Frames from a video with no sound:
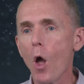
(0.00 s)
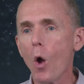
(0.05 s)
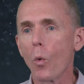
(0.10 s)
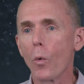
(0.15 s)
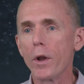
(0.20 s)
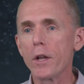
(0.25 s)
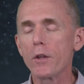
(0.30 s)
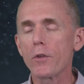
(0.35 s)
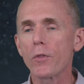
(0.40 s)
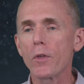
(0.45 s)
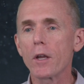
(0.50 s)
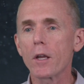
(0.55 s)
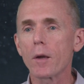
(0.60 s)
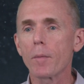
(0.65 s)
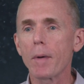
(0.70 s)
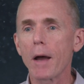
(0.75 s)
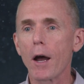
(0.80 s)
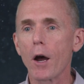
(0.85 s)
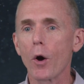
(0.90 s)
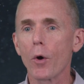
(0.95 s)
When you think
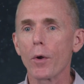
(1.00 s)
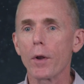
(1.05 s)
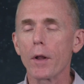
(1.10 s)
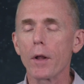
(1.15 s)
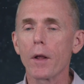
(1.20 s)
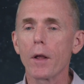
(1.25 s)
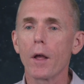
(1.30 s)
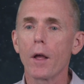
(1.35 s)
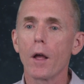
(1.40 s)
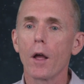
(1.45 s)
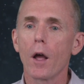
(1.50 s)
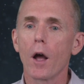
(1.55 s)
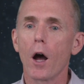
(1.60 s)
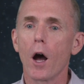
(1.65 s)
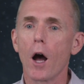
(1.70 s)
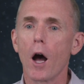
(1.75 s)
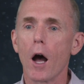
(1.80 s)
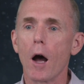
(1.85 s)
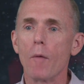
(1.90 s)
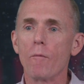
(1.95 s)
about
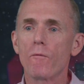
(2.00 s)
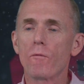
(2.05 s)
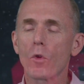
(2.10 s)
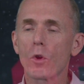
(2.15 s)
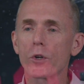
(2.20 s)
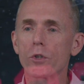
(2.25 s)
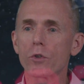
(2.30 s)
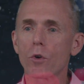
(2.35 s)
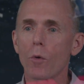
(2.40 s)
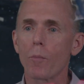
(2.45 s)
um, FIRST